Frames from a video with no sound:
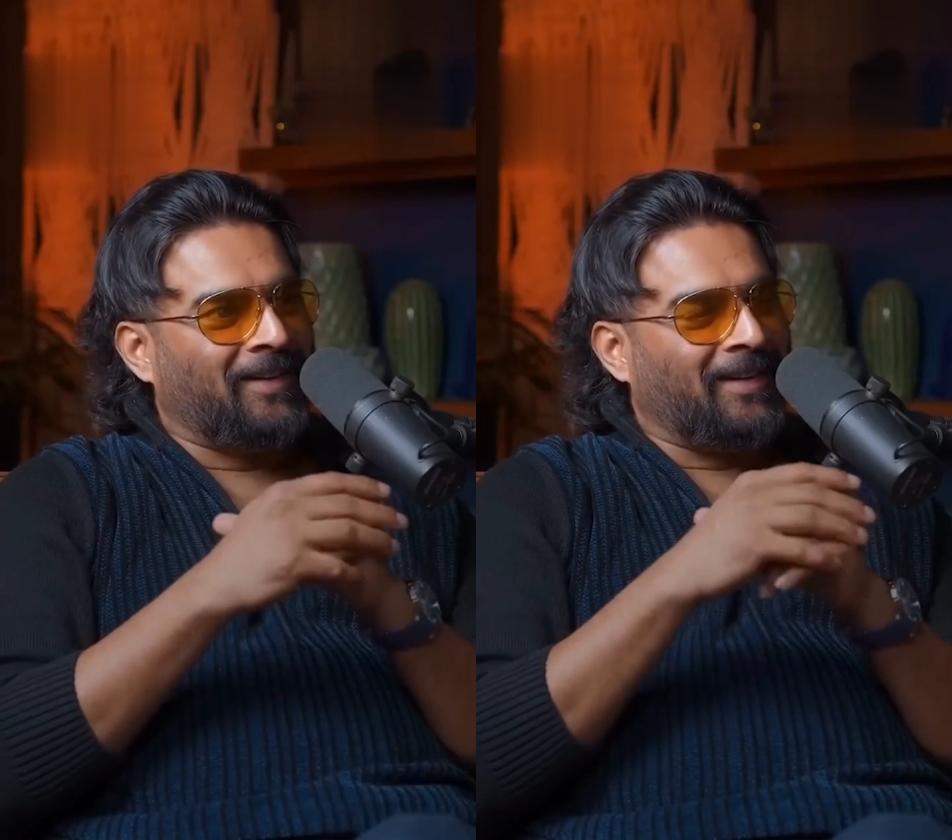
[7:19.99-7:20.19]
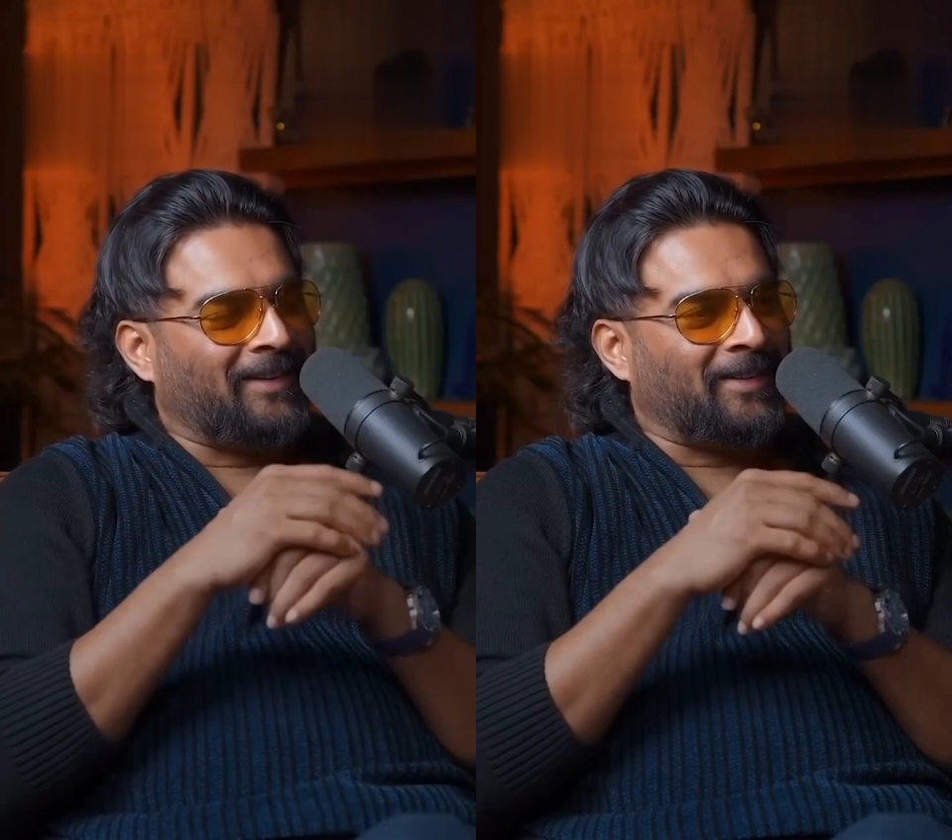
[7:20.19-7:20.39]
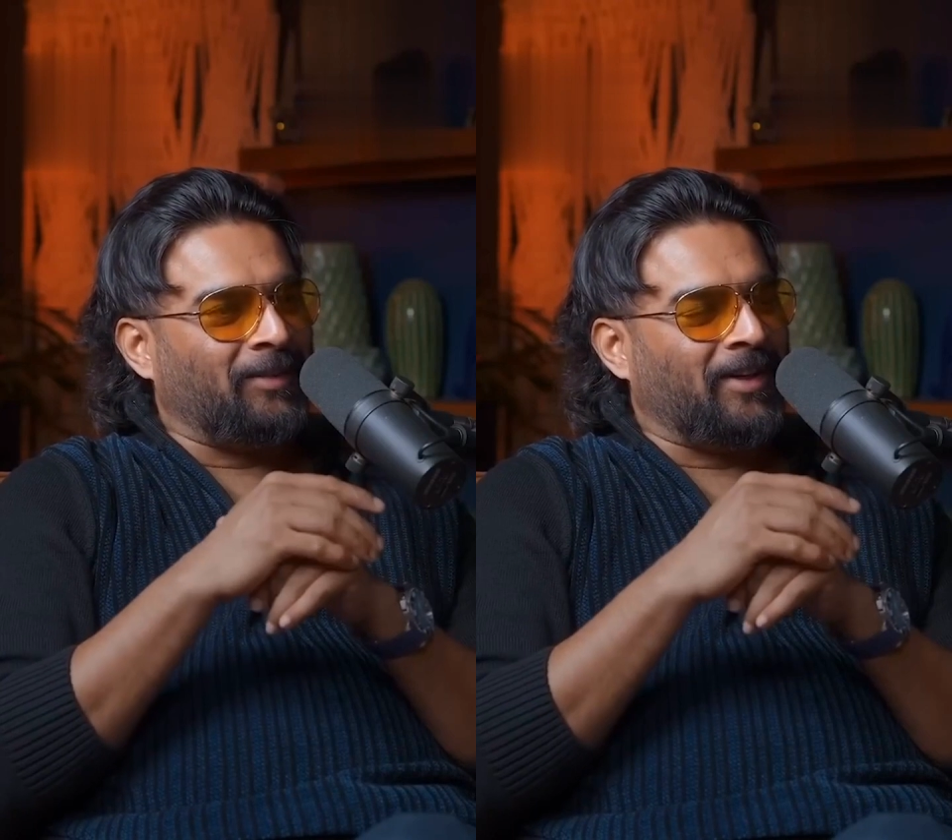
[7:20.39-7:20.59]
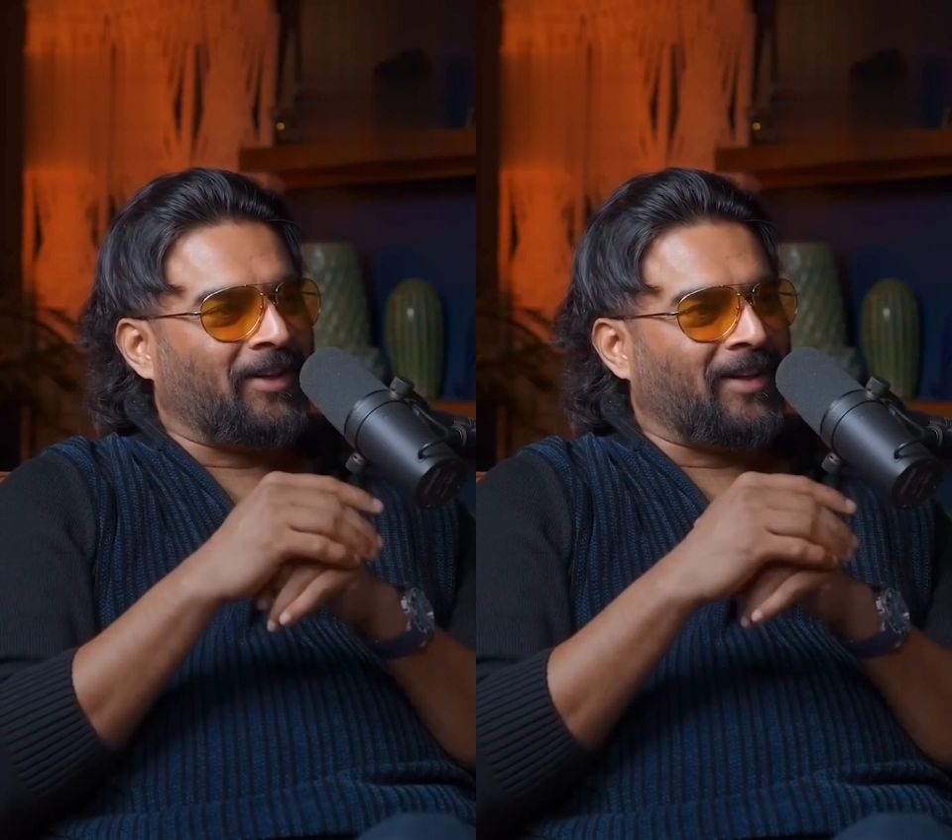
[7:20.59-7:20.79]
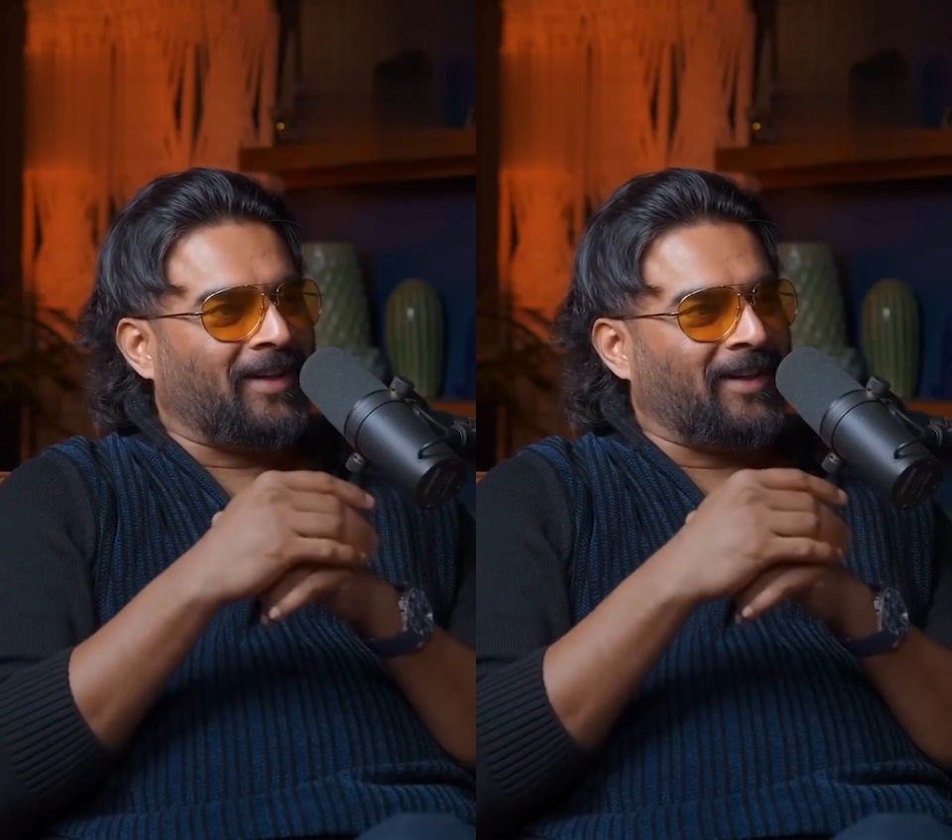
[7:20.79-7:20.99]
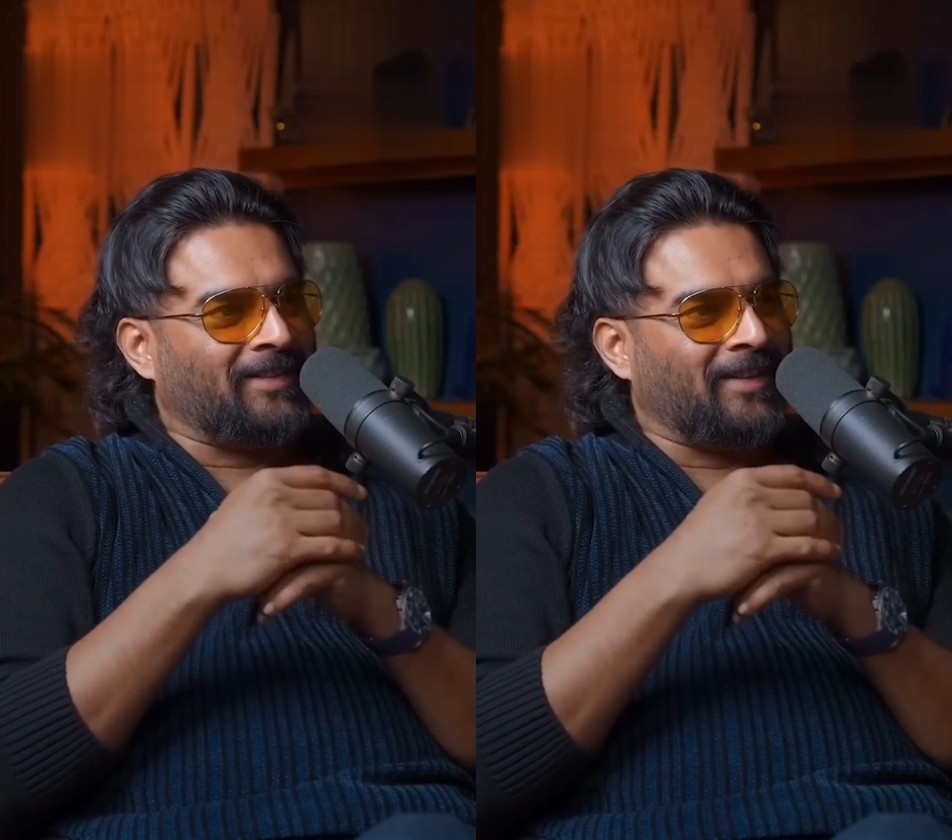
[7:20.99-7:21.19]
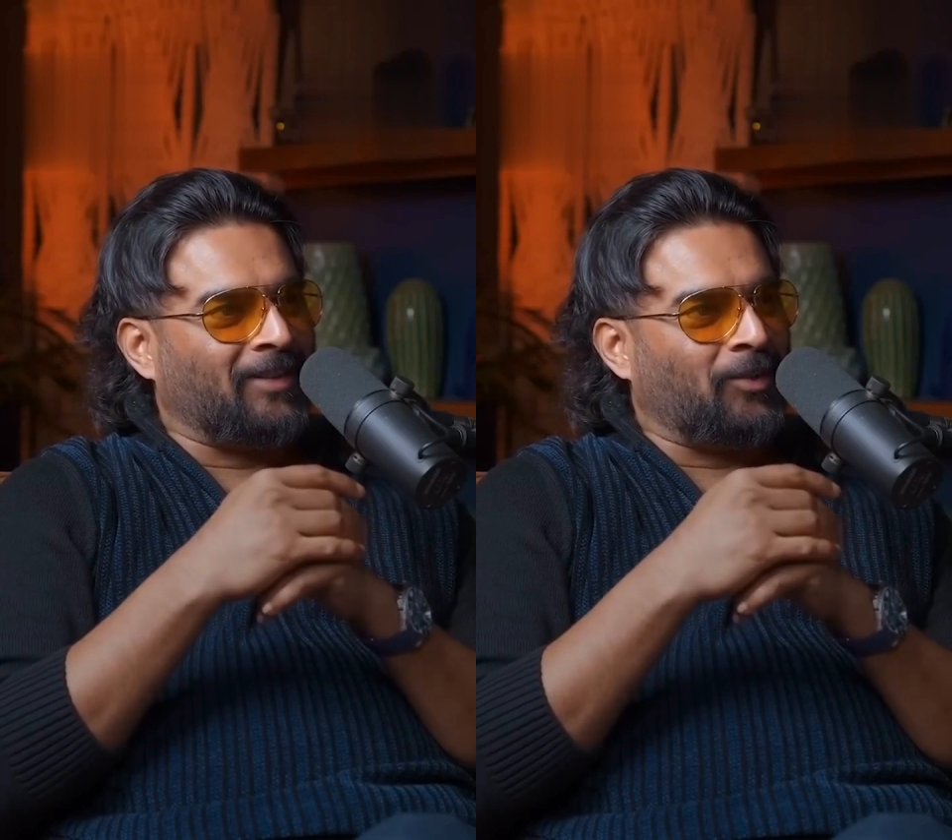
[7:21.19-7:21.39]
Except we didn't realize that the